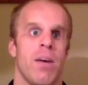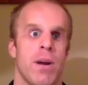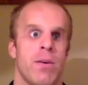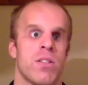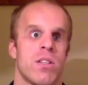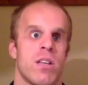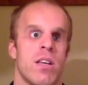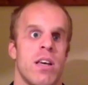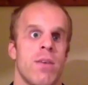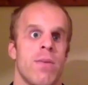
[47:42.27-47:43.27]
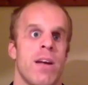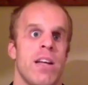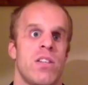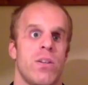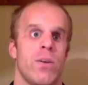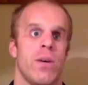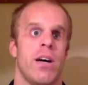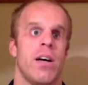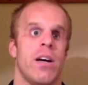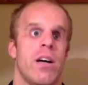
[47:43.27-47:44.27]
was getting ready to,
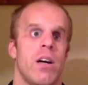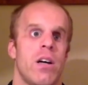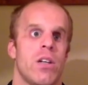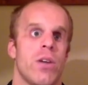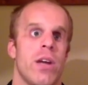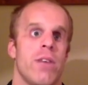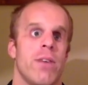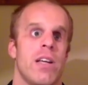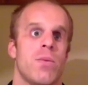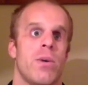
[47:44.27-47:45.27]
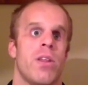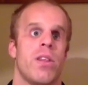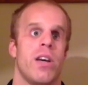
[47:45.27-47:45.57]
train a race with